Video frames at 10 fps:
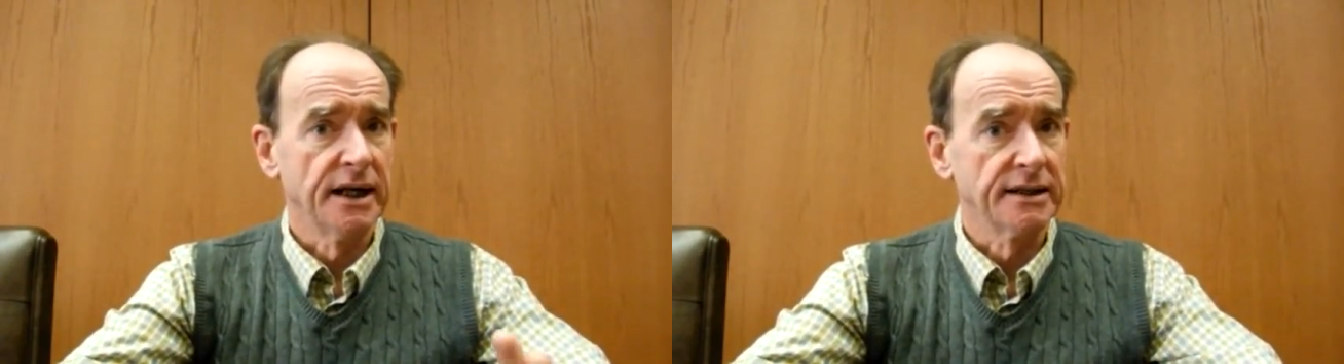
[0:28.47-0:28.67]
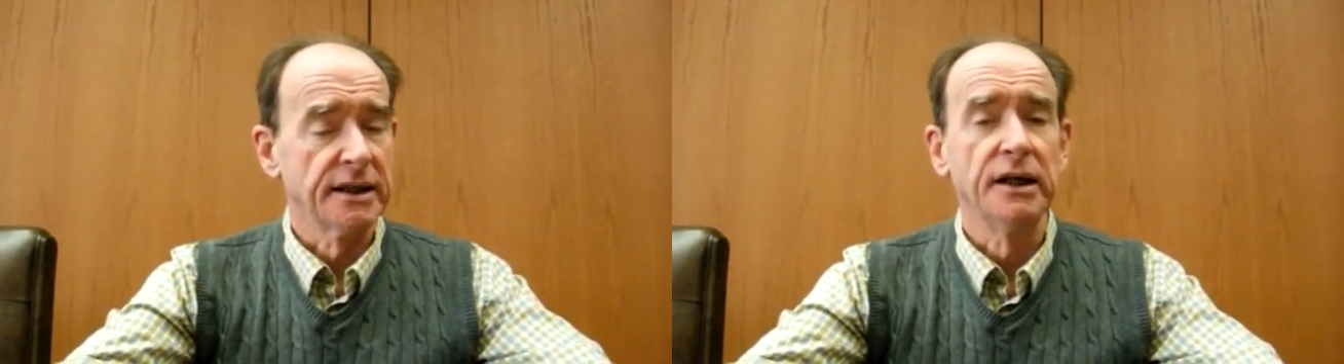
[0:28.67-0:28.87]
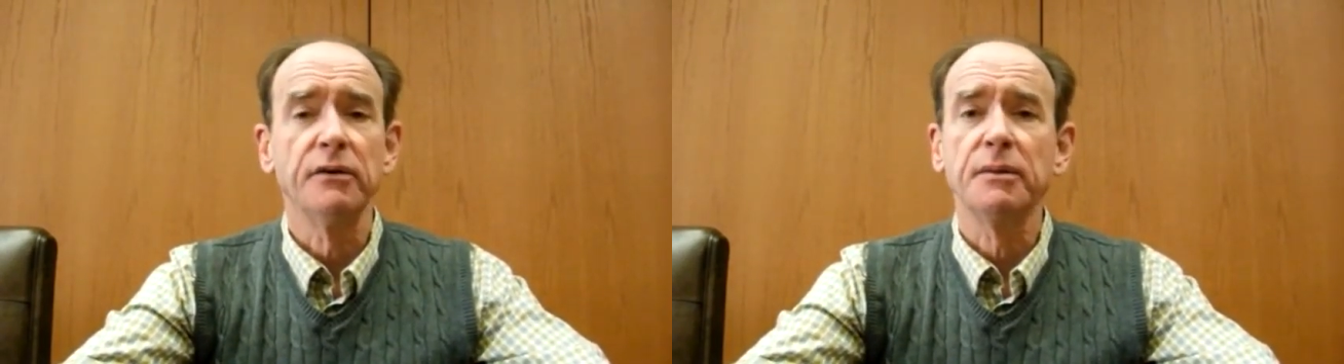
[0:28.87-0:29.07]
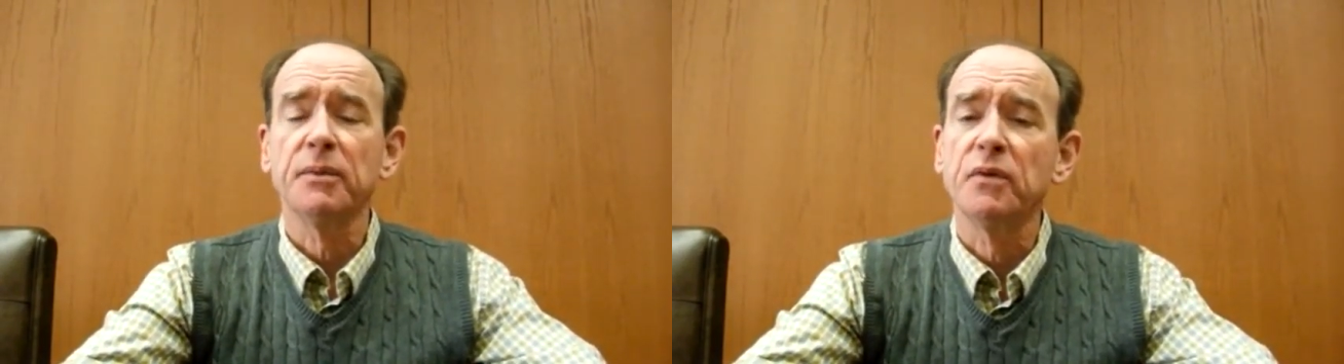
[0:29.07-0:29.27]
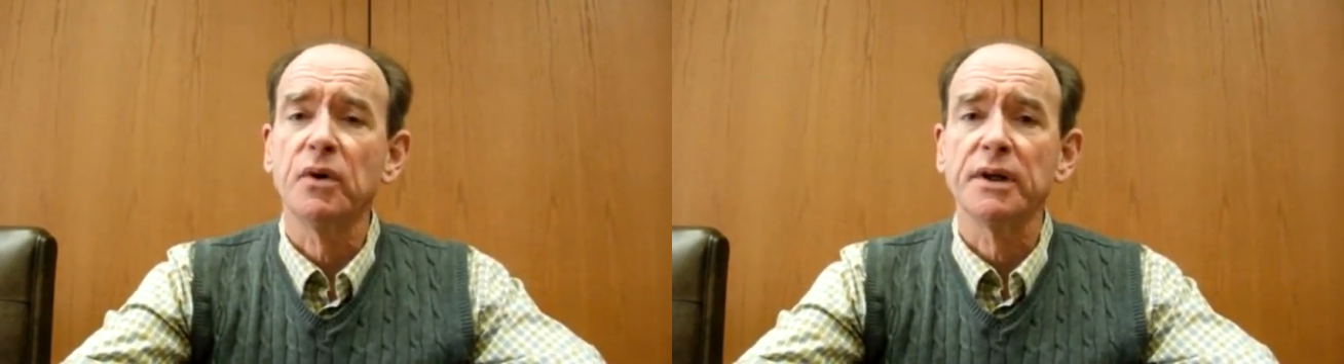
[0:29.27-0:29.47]
It has a
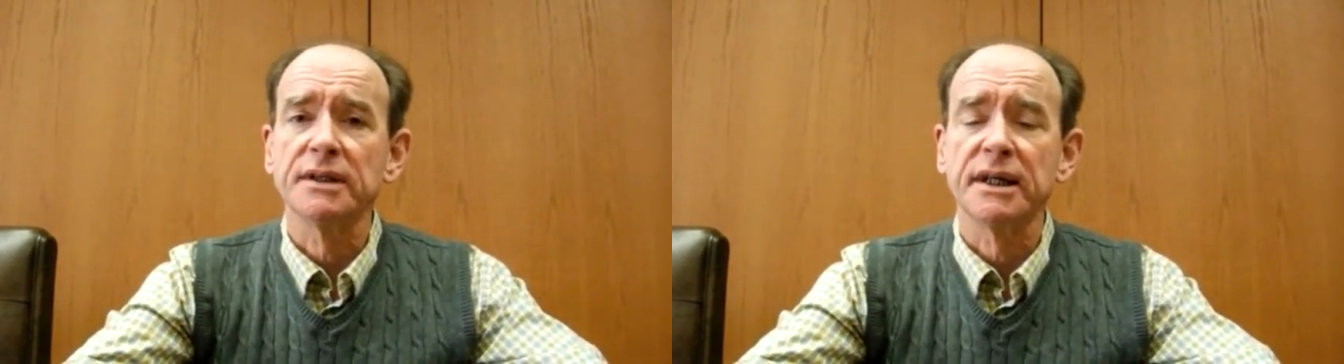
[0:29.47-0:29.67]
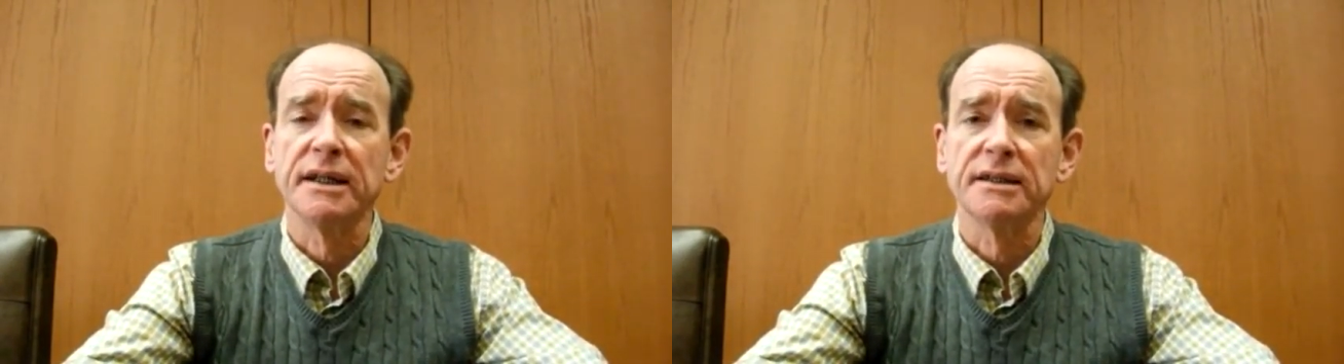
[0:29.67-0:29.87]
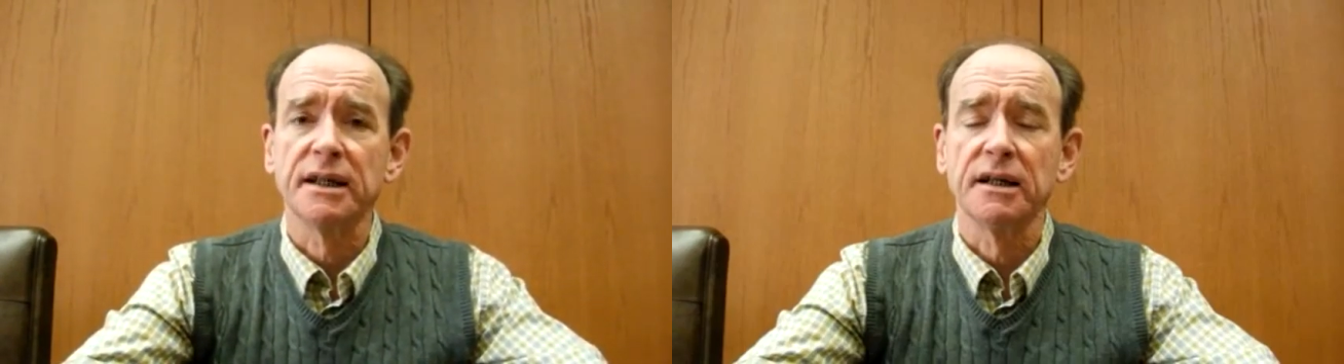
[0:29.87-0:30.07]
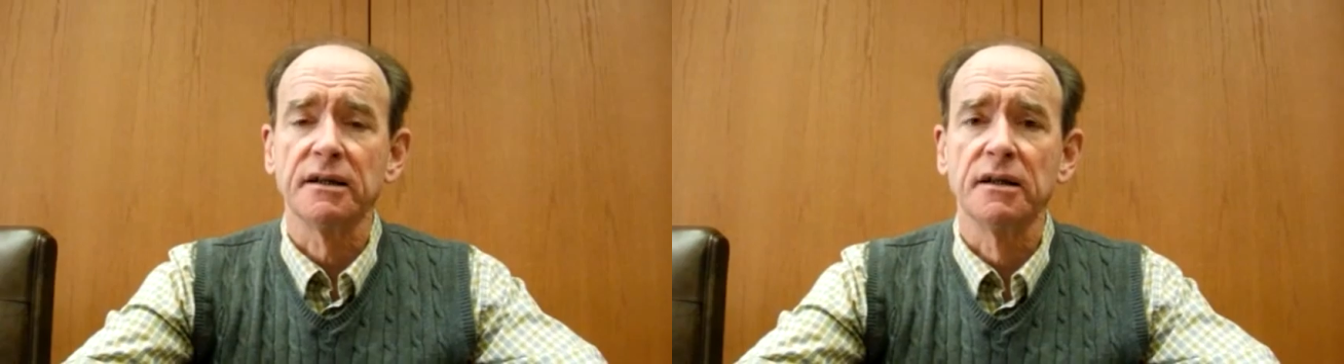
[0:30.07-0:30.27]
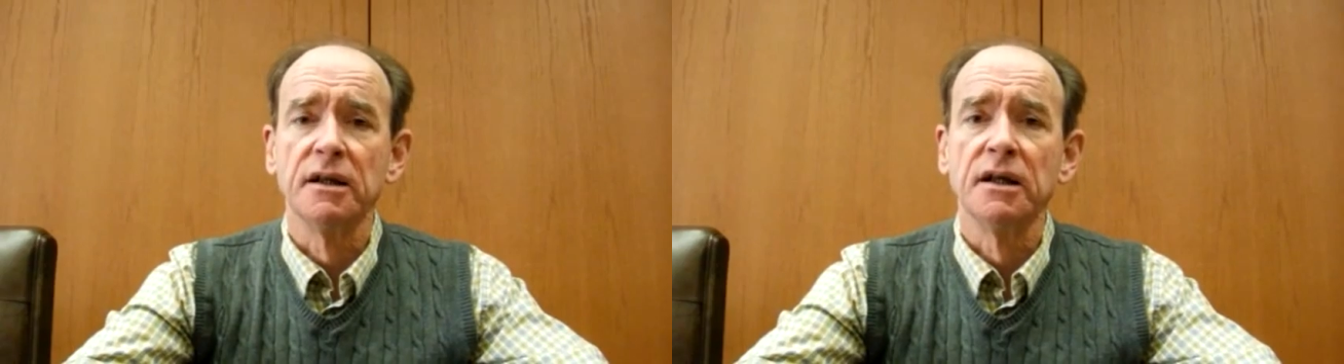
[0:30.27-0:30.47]
hearing before the State
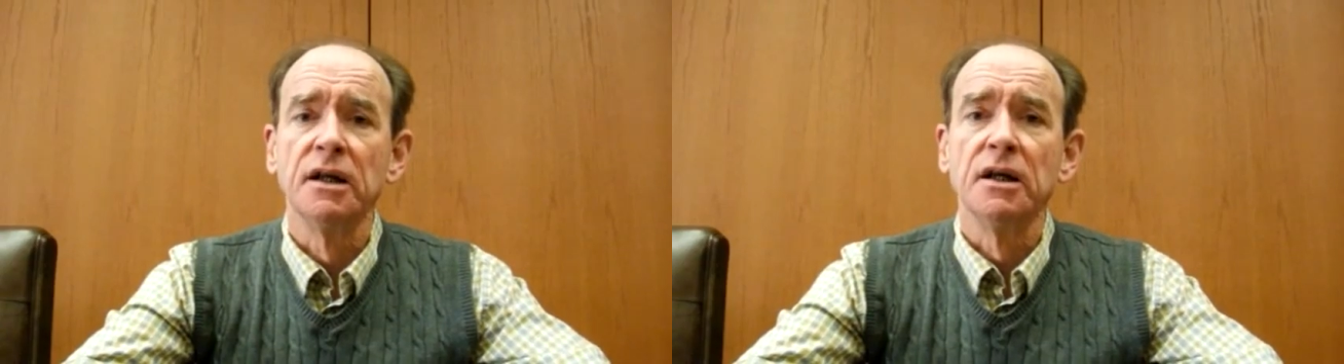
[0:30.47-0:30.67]
Senate